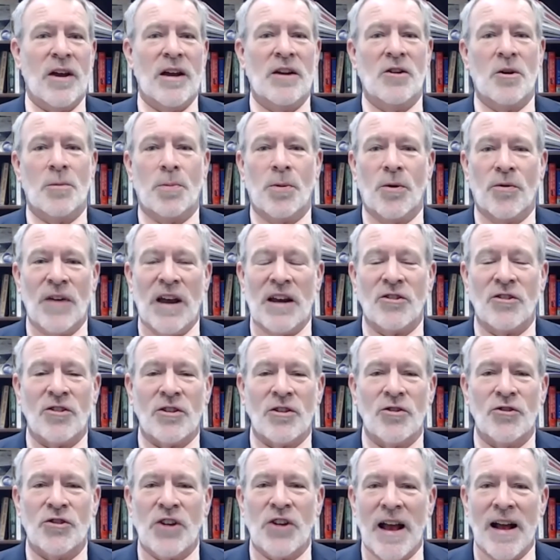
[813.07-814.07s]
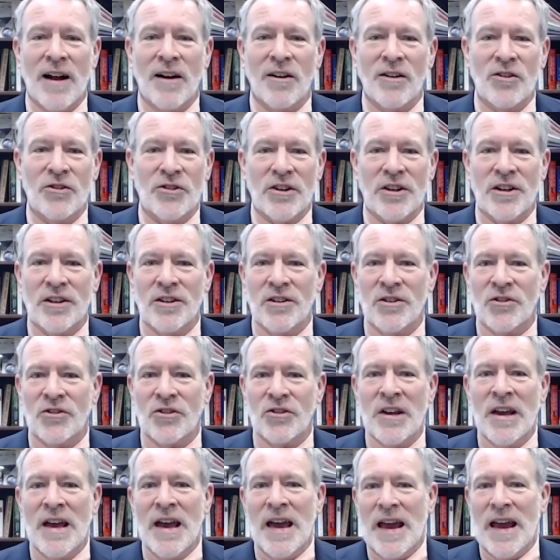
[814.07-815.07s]
and your professional
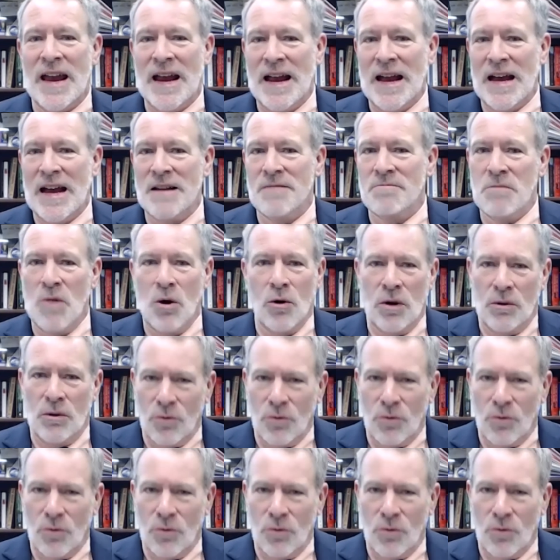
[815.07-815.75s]
challenges and,